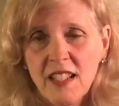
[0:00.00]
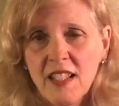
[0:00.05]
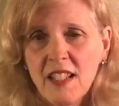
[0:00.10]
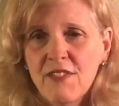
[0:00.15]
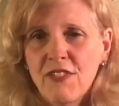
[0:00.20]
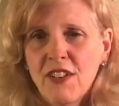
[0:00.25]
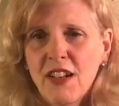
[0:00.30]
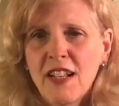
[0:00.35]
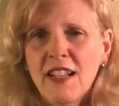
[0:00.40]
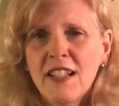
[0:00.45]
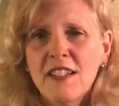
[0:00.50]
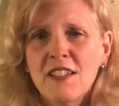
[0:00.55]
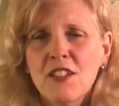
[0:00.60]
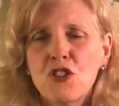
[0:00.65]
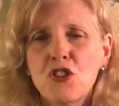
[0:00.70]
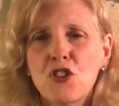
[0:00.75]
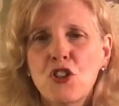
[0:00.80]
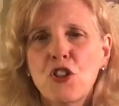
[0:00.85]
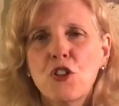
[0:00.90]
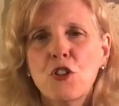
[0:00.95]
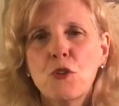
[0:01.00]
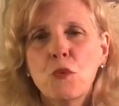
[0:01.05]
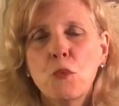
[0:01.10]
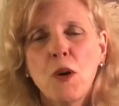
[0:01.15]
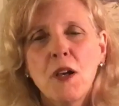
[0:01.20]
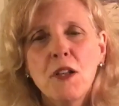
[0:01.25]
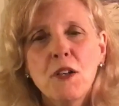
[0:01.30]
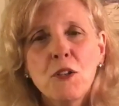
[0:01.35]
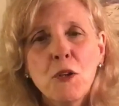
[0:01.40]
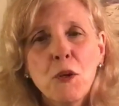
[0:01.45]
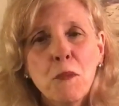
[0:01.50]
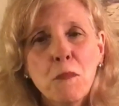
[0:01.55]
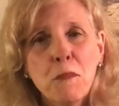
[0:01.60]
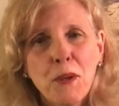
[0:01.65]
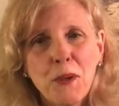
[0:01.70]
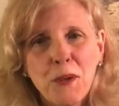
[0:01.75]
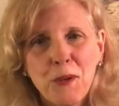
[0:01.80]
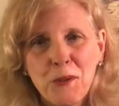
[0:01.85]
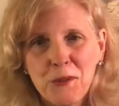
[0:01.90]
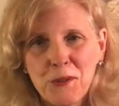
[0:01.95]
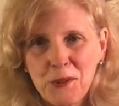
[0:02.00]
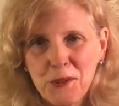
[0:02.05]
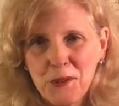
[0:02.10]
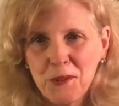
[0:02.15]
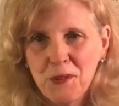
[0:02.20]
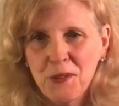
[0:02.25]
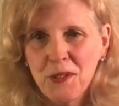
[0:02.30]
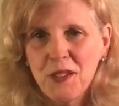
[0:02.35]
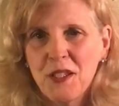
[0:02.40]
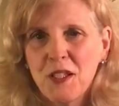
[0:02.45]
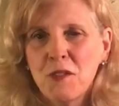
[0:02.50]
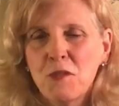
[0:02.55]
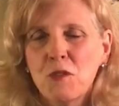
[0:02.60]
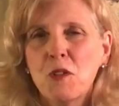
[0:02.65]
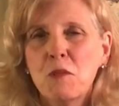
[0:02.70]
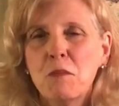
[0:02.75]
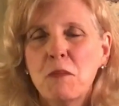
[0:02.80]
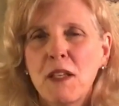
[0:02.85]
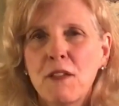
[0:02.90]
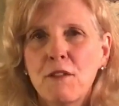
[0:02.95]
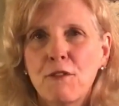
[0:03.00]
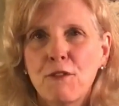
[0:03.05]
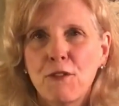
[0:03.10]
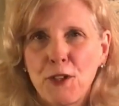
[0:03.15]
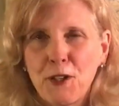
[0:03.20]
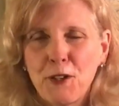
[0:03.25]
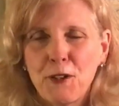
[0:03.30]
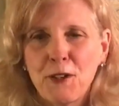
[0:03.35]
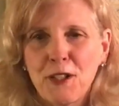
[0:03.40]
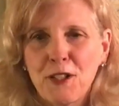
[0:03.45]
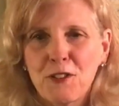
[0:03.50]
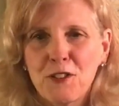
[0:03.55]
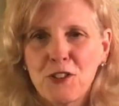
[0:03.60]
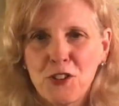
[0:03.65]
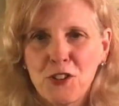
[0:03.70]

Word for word: If I had to choose one composer, it would be Frederick